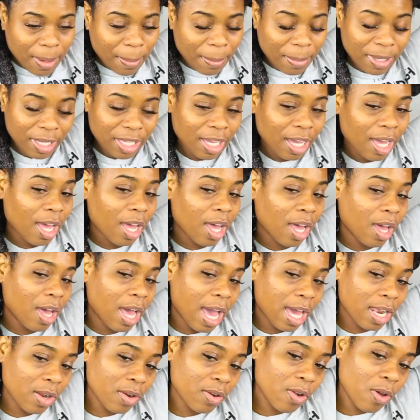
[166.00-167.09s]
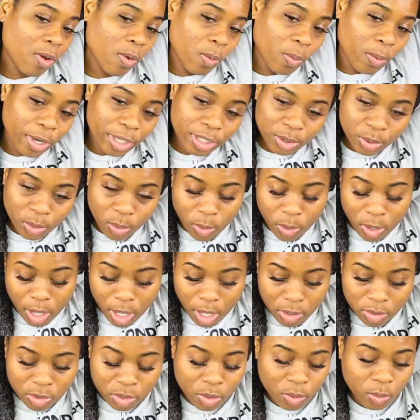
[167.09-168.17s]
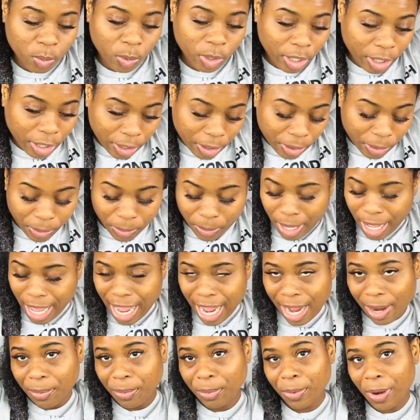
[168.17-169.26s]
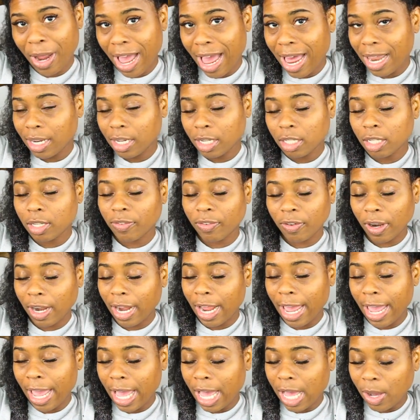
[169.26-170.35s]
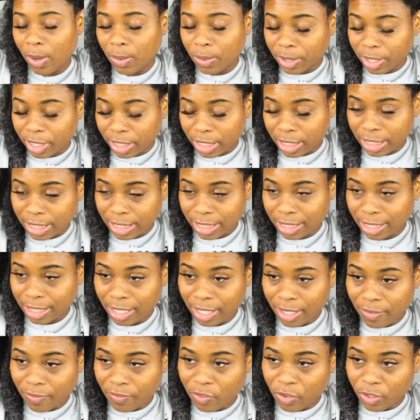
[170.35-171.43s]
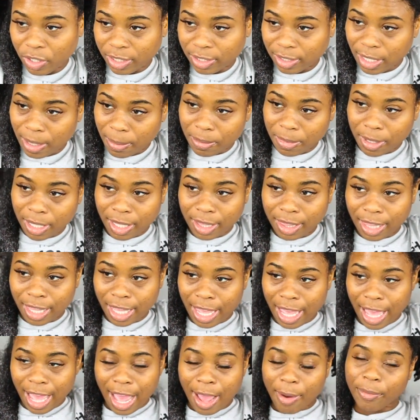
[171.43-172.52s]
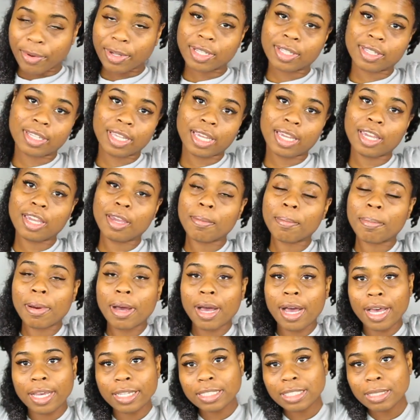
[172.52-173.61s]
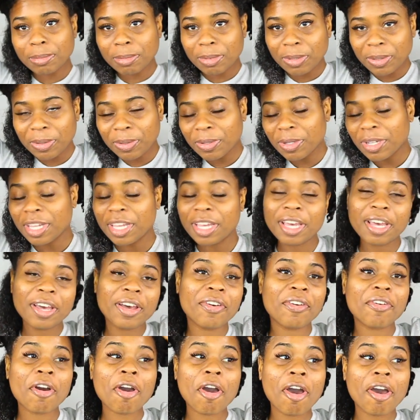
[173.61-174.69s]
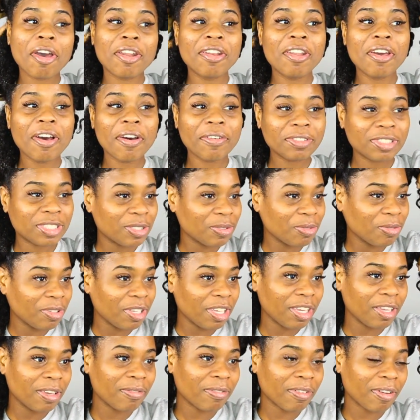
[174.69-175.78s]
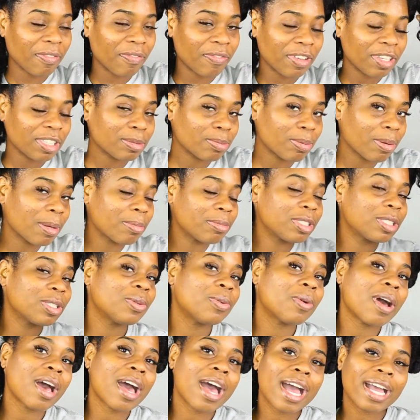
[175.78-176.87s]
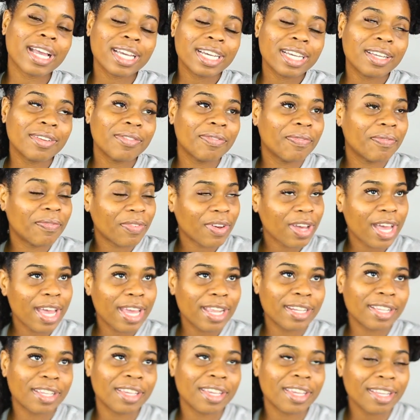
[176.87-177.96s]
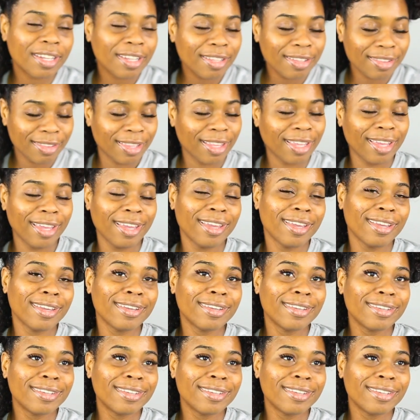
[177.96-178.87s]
But y'all, I don't know what's going on in the world. I look for hours for something that I would deem possible enough to give a fist pump to. I couldn't find anything.